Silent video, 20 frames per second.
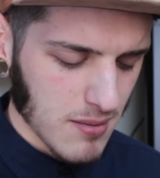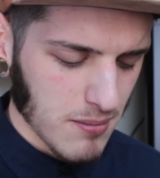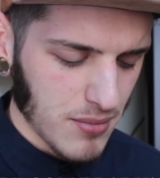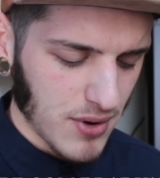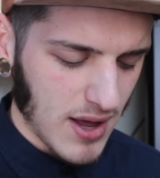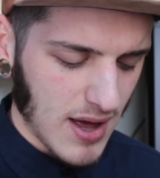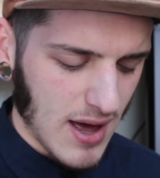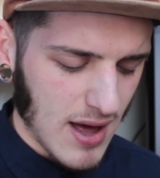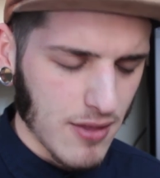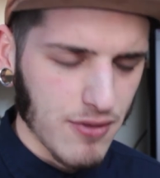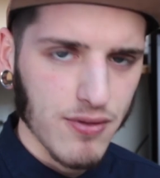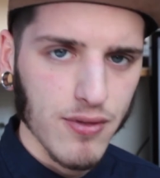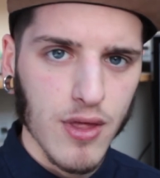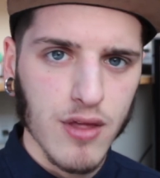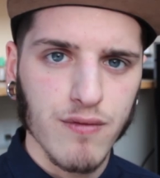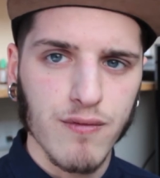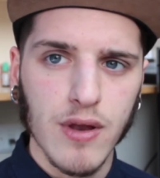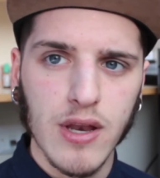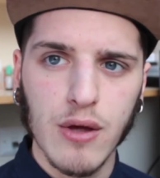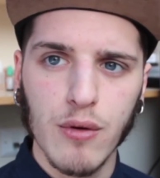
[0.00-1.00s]
But
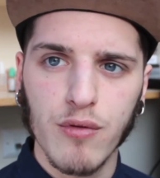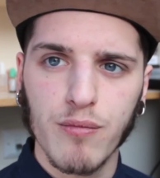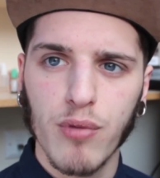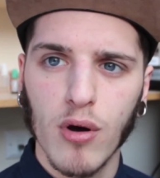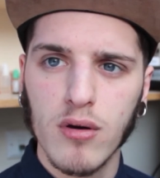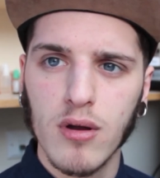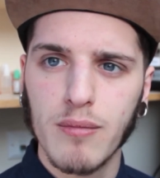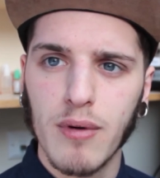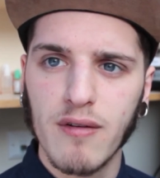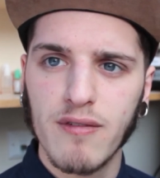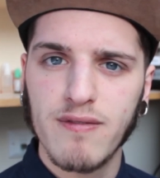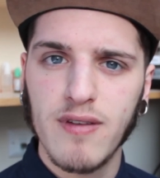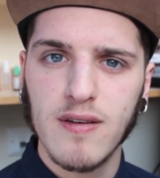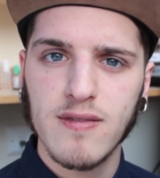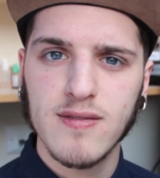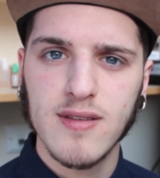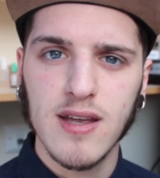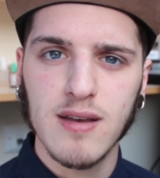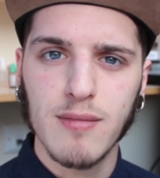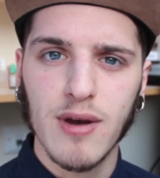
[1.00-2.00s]
this video is probably about
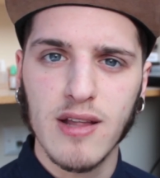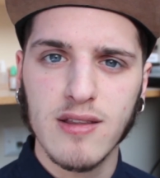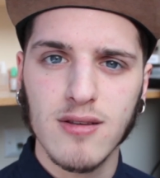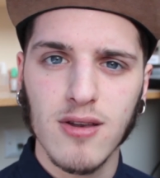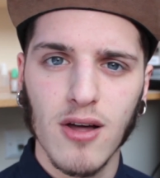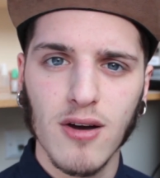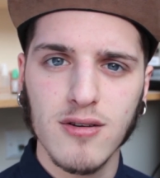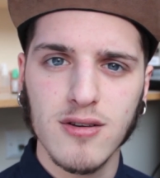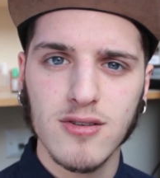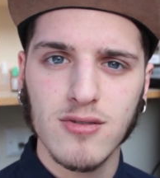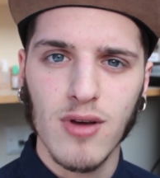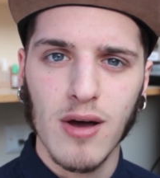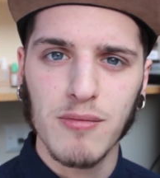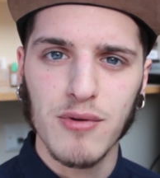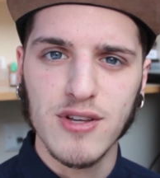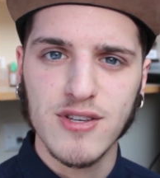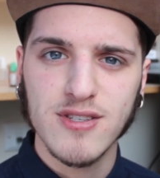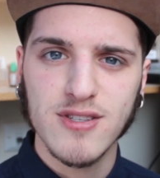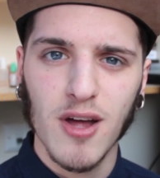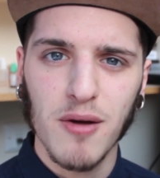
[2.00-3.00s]
15 minutes long, so I'm
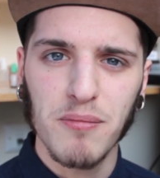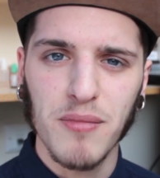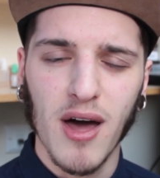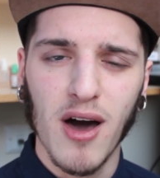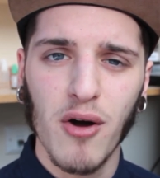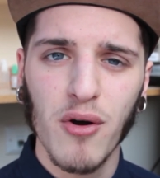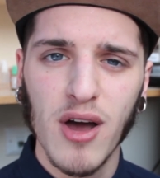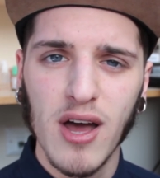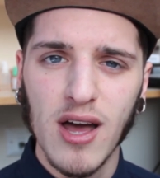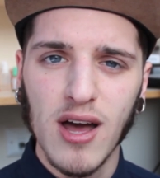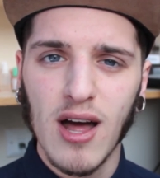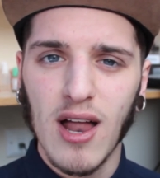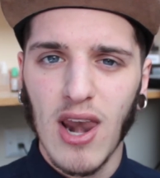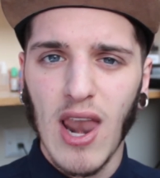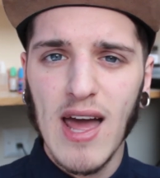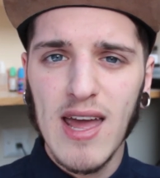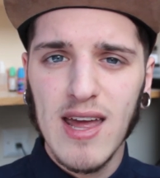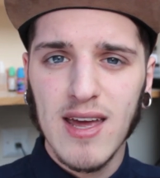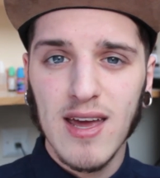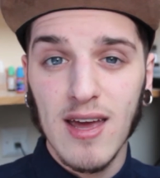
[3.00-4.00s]
going to stop now.
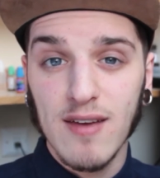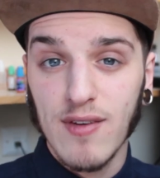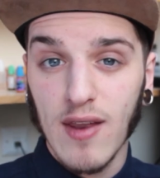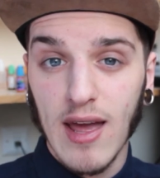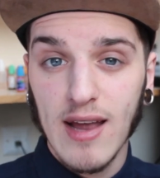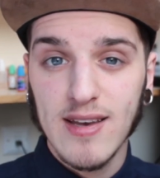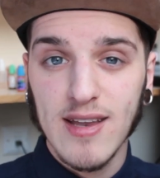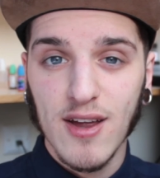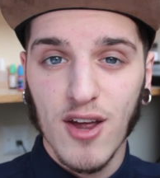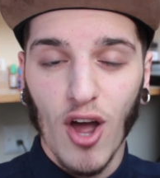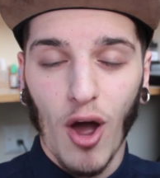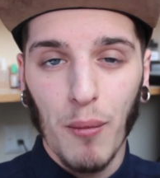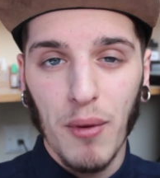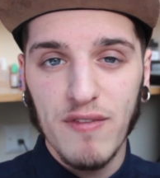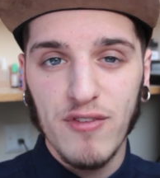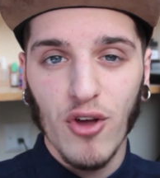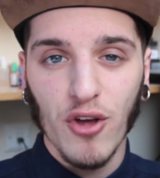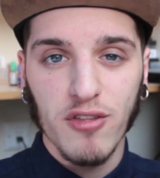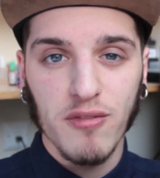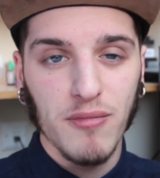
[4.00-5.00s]
Like if you liked it, comment
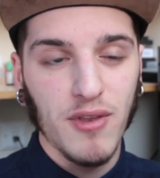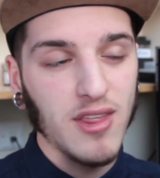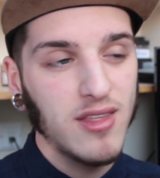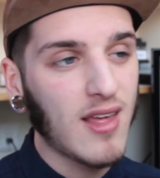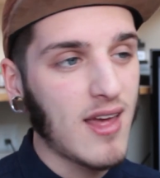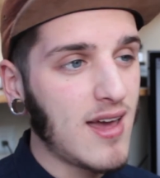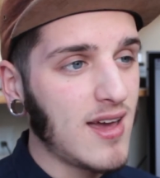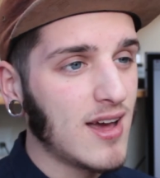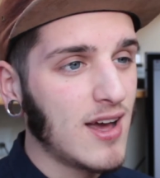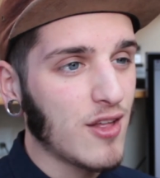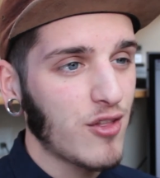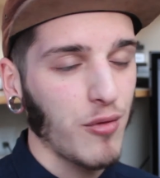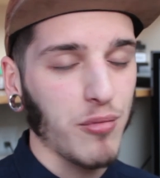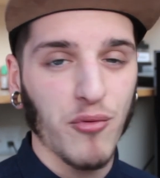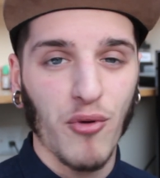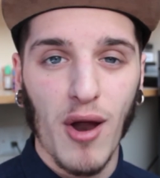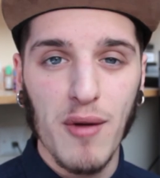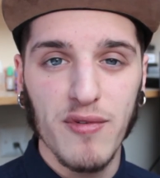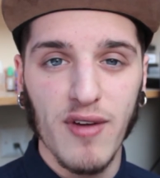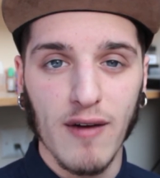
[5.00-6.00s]
if you got something to say,
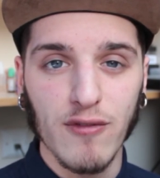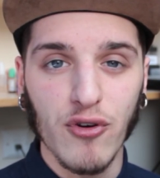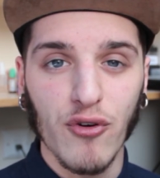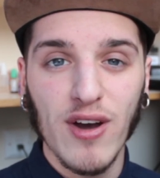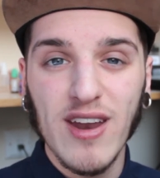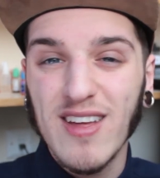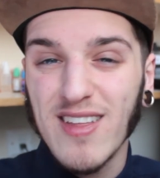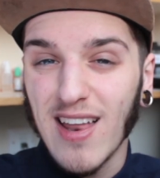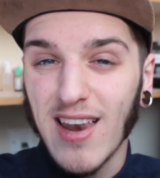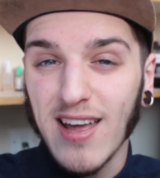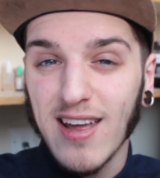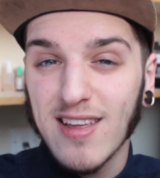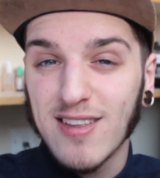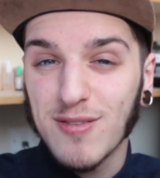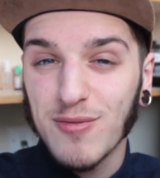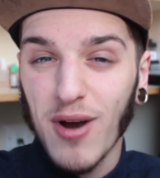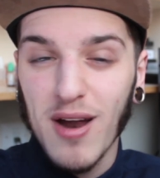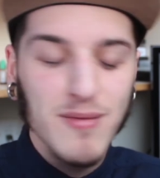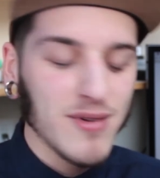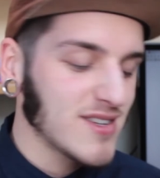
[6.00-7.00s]
subscribe if you haven't already, because I like
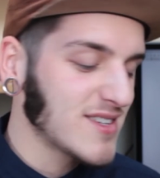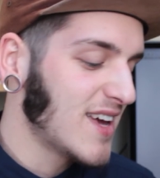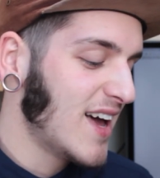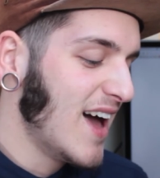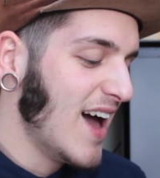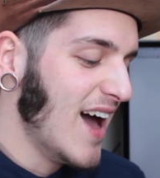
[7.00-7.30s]
subscribers.